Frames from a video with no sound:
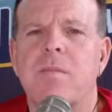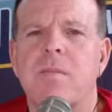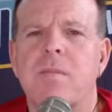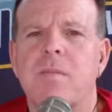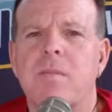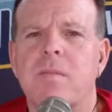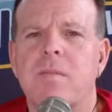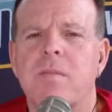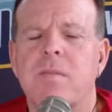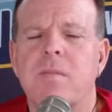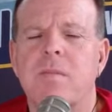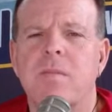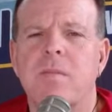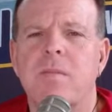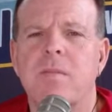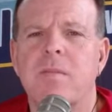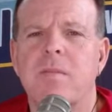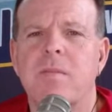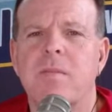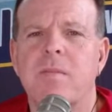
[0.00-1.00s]

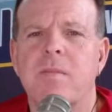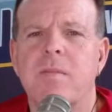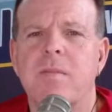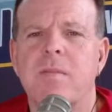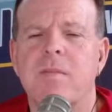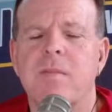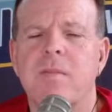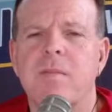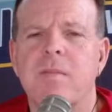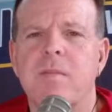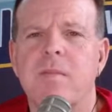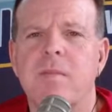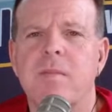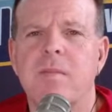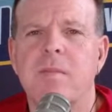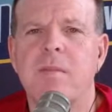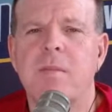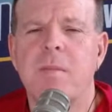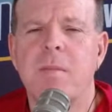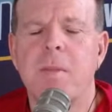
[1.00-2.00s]

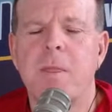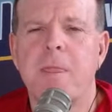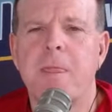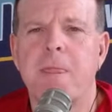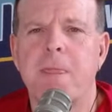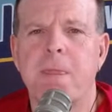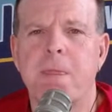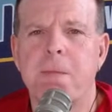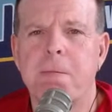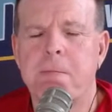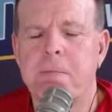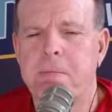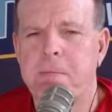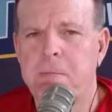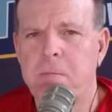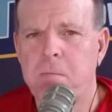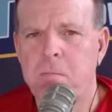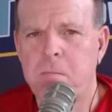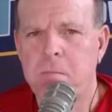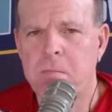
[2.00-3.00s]

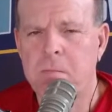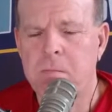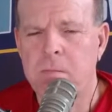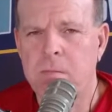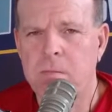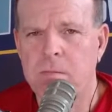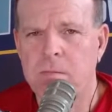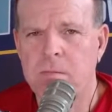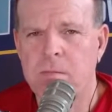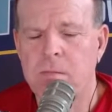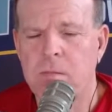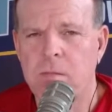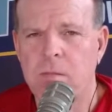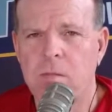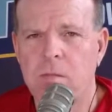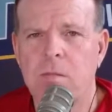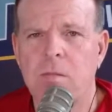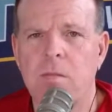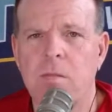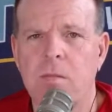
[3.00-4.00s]

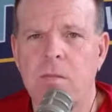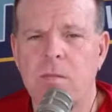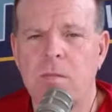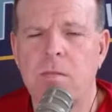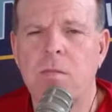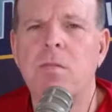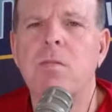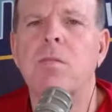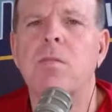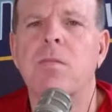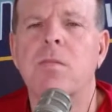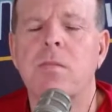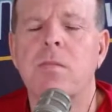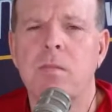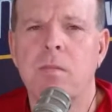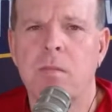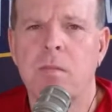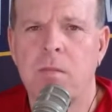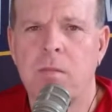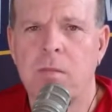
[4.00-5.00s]

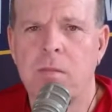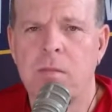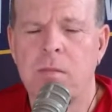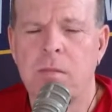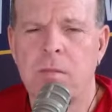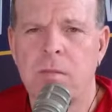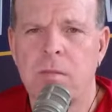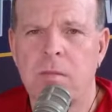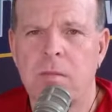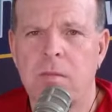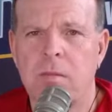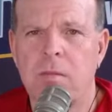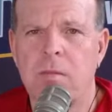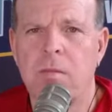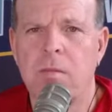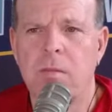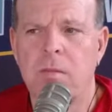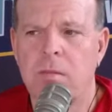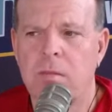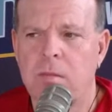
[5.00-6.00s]

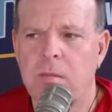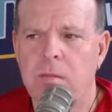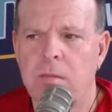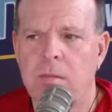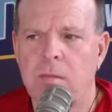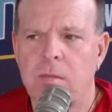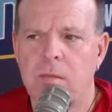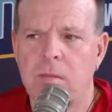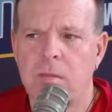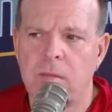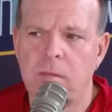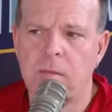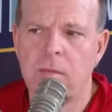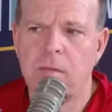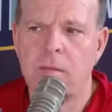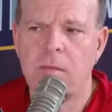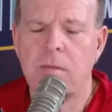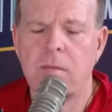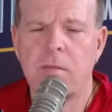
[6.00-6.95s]
The person shown says nothing.